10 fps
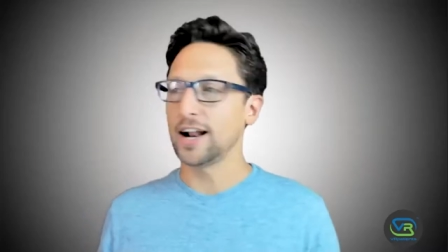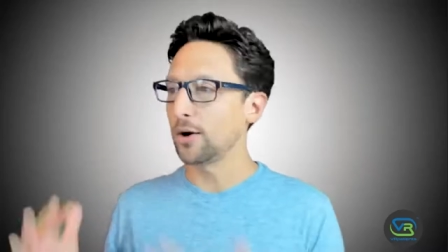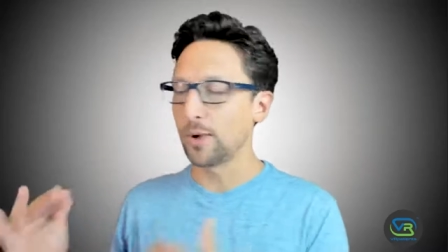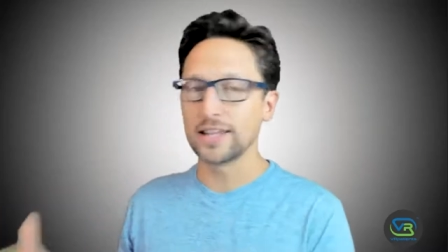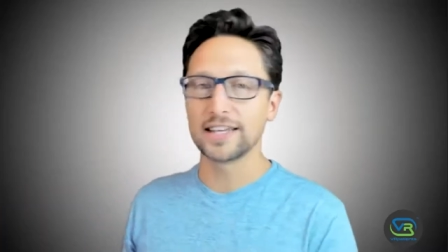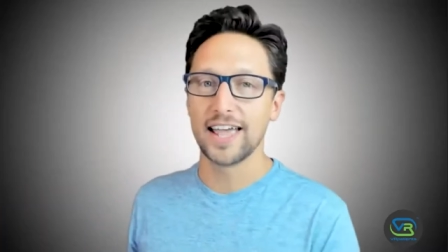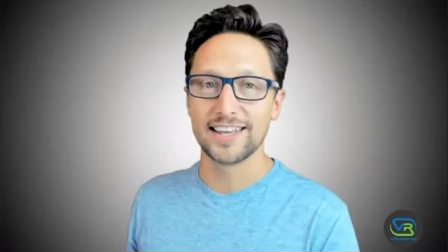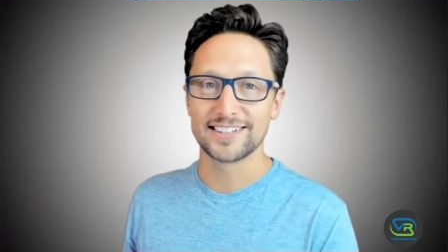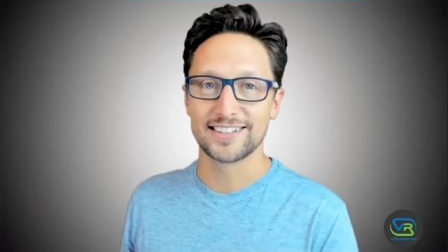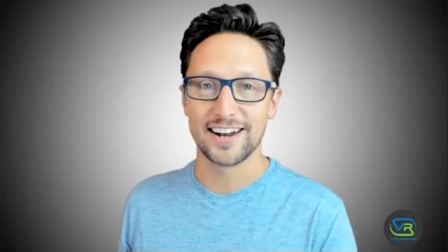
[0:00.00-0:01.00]
I read the
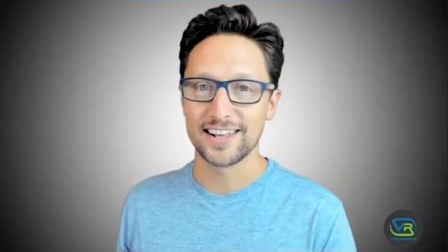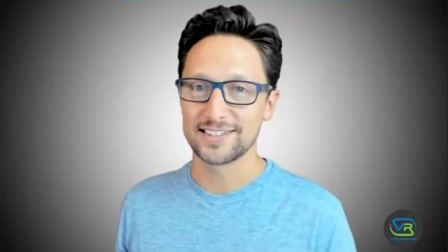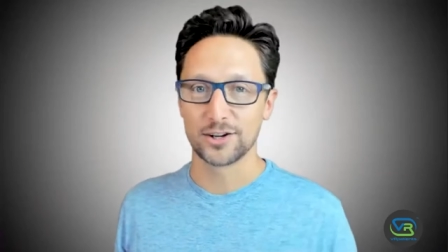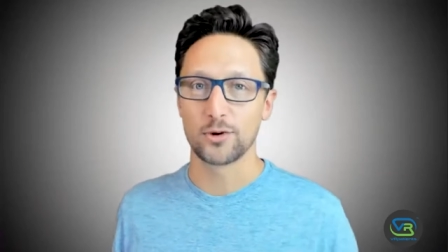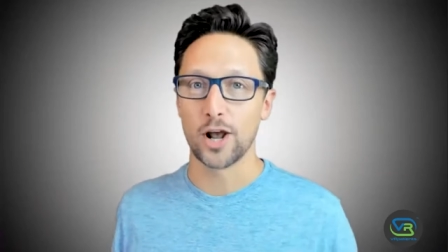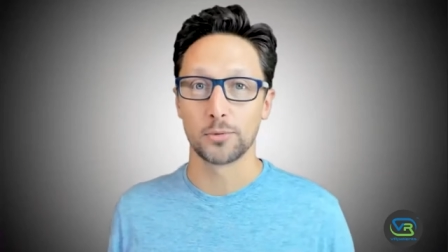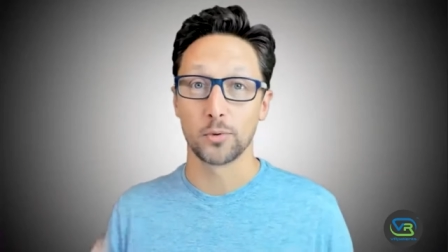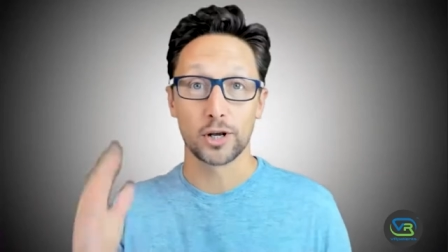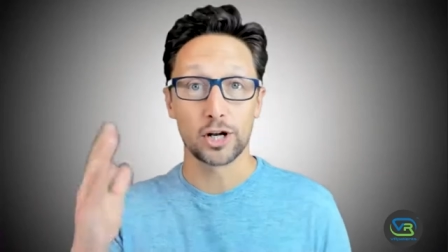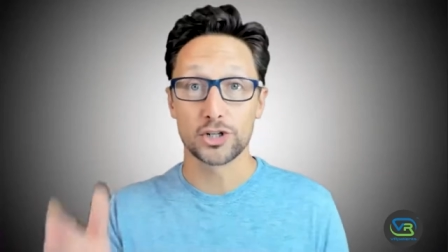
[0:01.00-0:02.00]
case study. It's incredible.
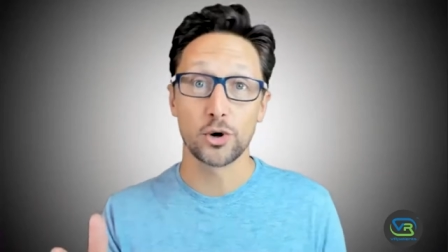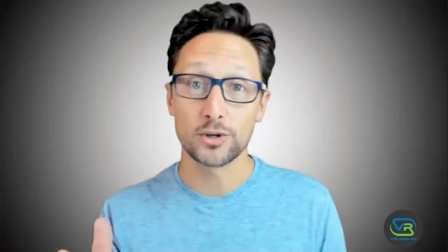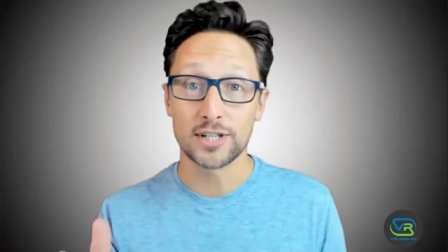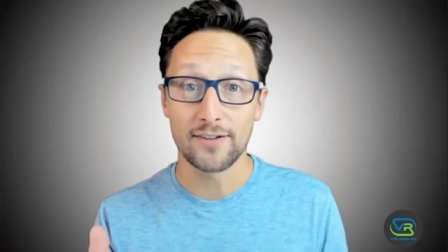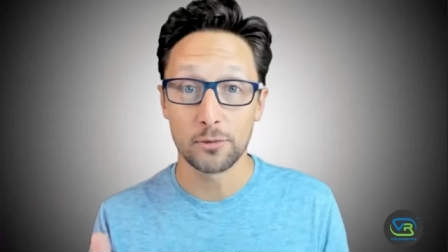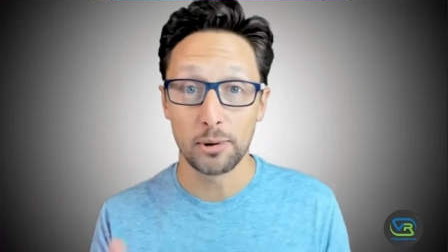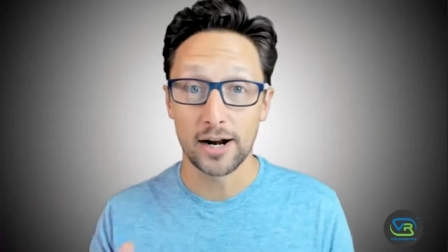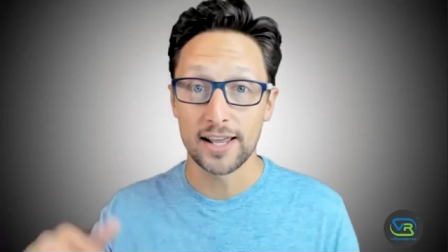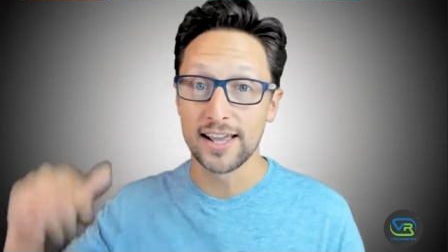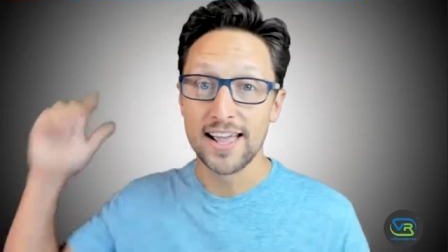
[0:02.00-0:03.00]
We're going to show it to
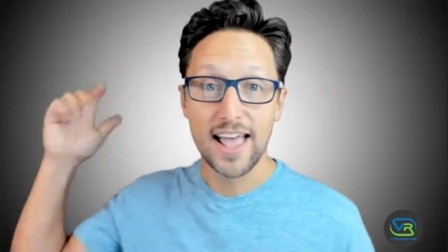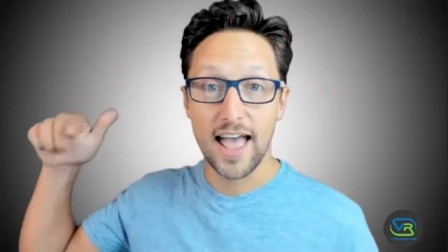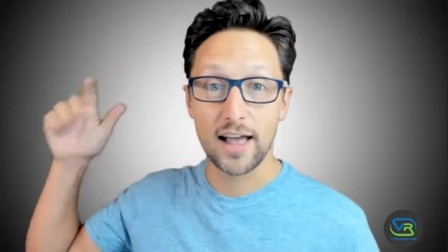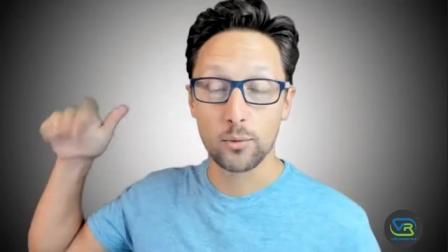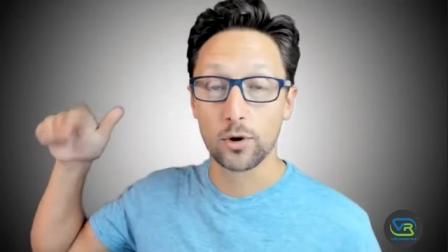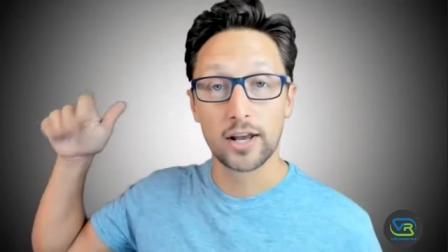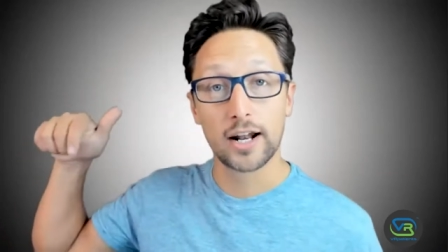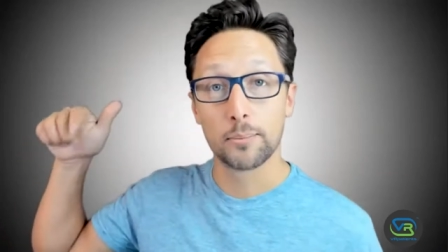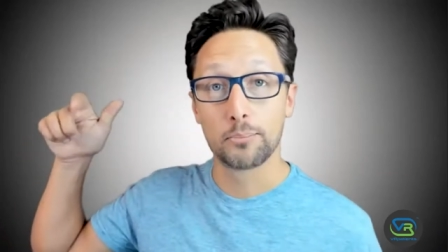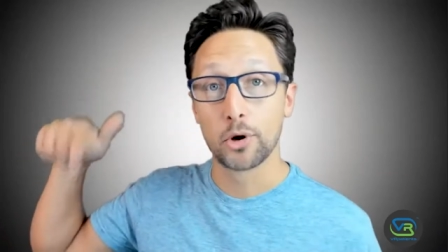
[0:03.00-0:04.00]
everybody, and we're going
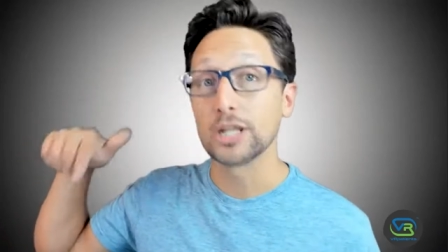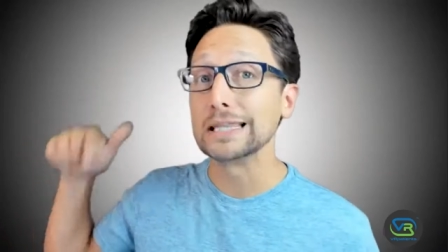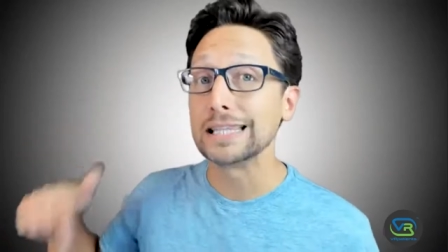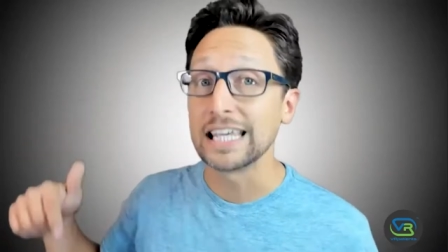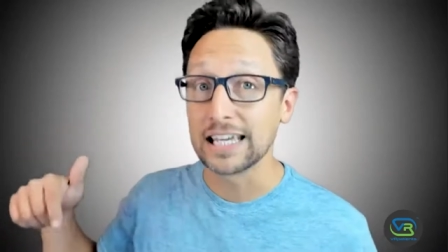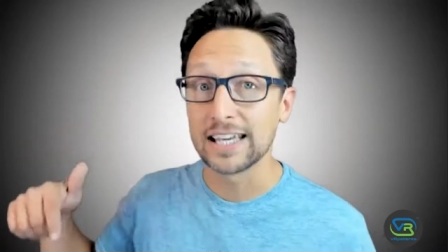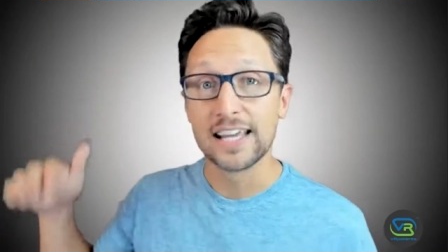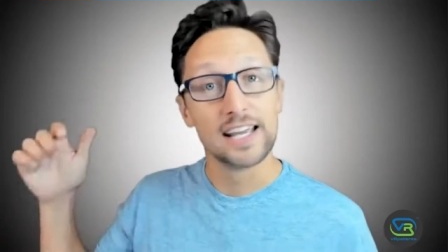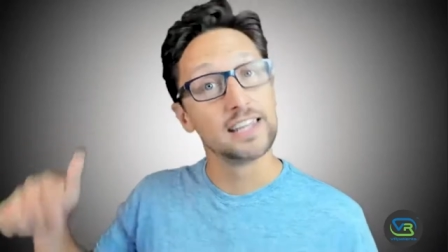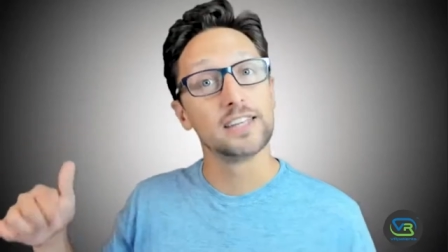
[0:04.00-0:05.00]
to put a link
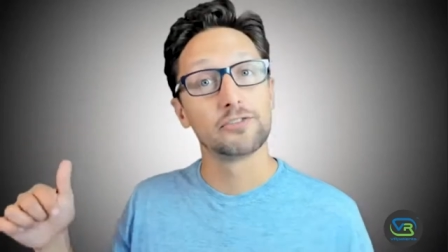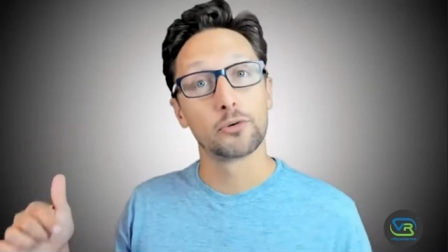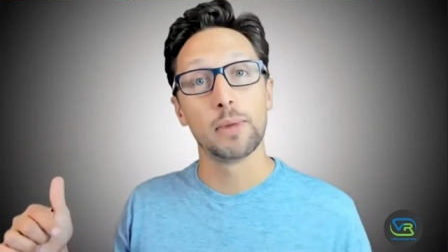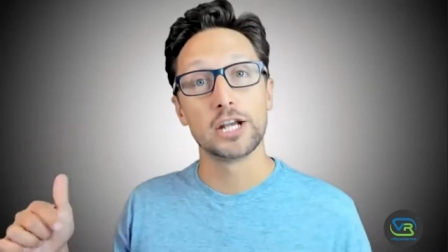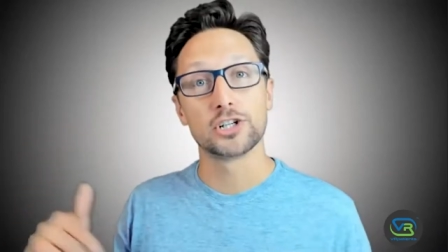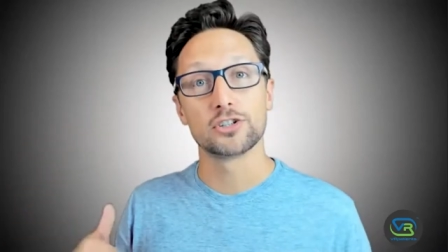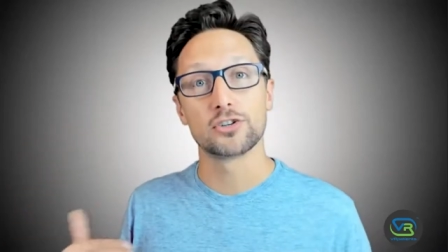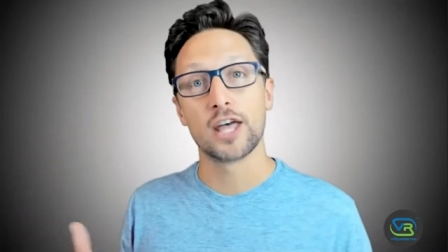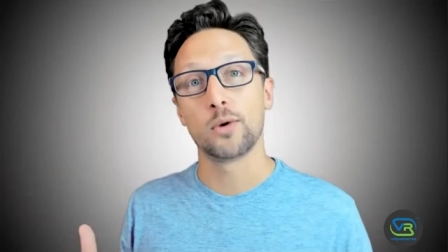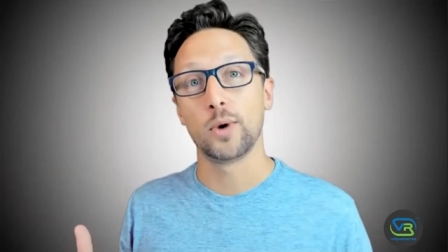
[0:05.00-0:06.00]
in the information
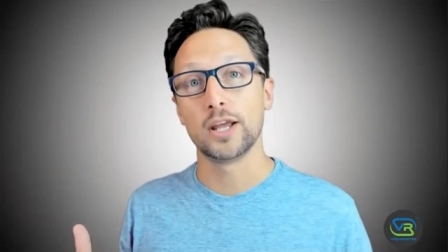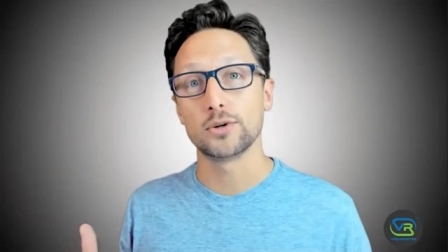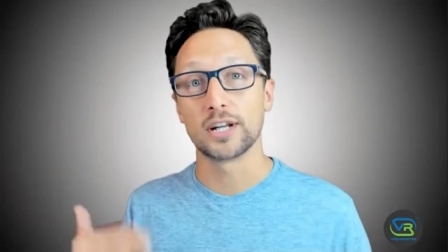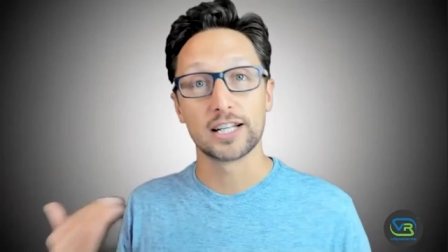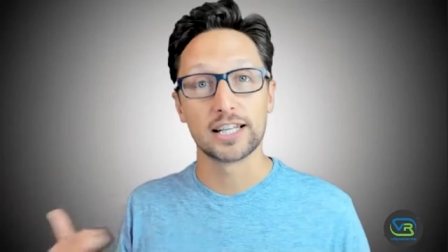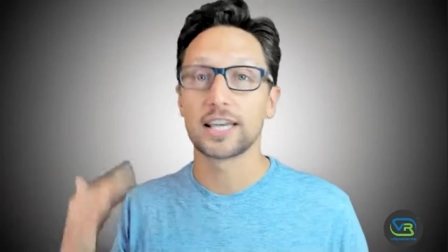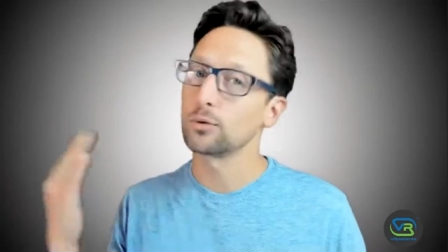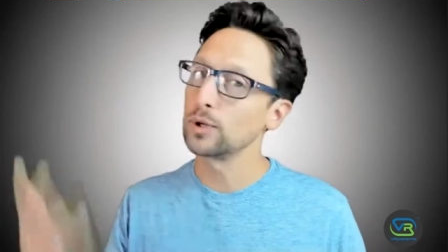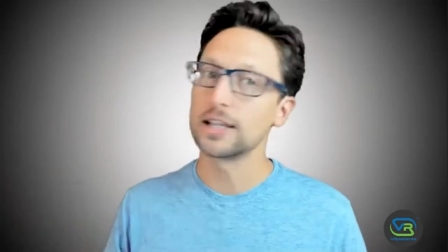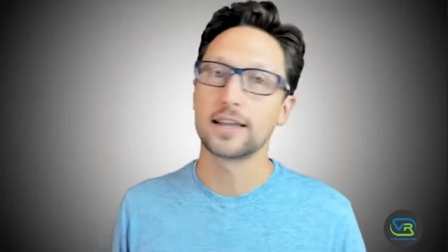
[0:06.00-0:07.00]
so that way you can click
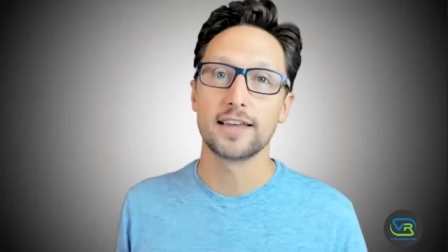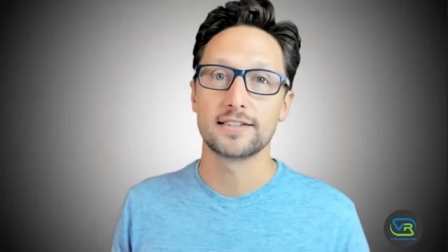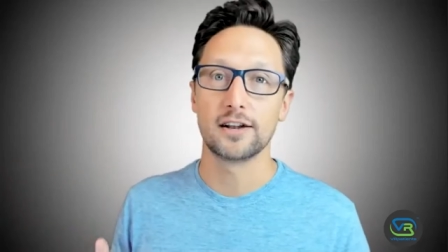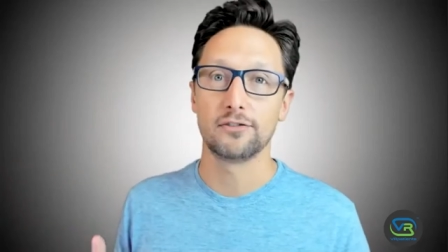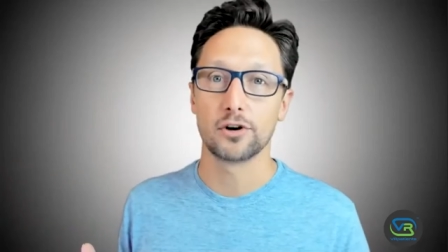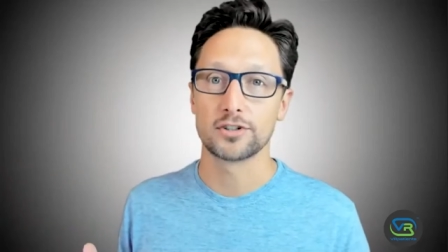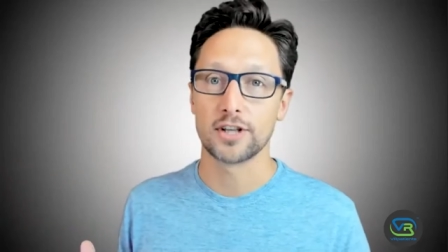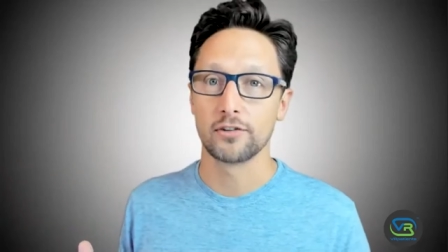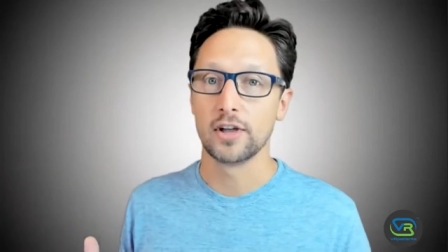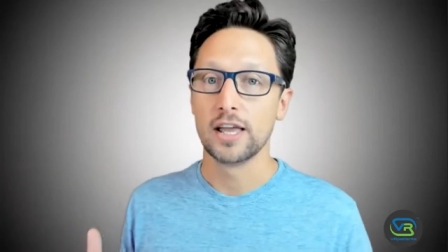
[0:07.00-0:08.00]
and read the case study for
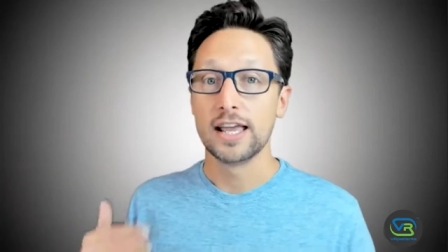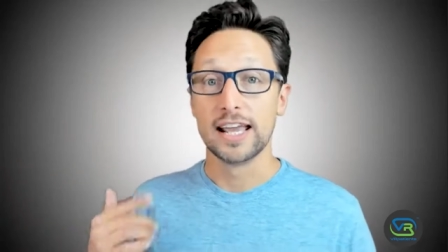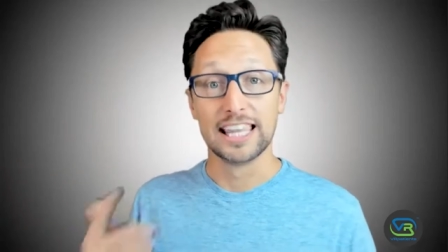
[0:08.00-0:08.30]
yourself. Yeah. In